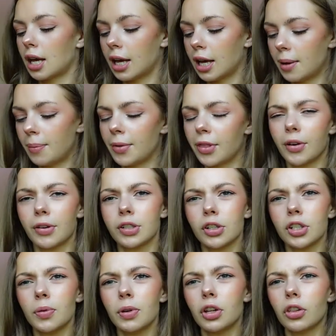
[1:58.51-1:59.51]
There is
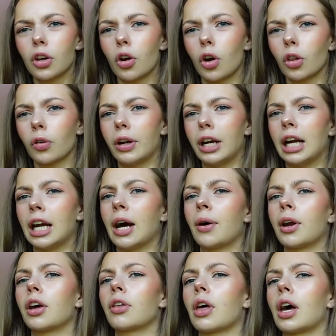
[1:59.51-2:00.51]
also another colour in it now,
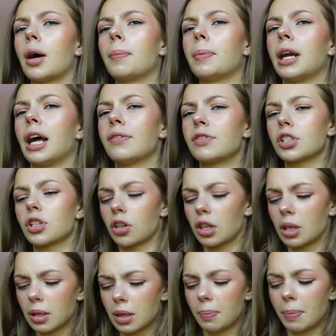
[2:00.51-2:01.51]
I know that, but I've just got
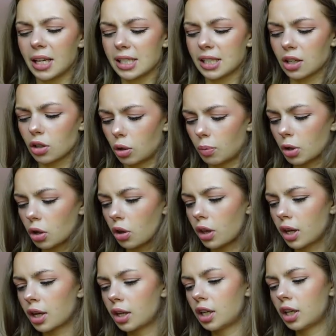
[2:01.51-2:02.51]
like the basic normal
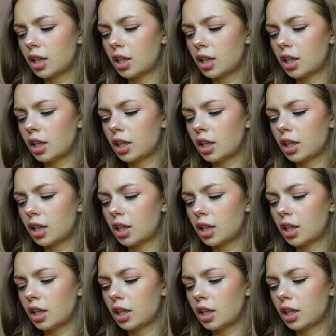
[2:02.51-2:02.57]
colour.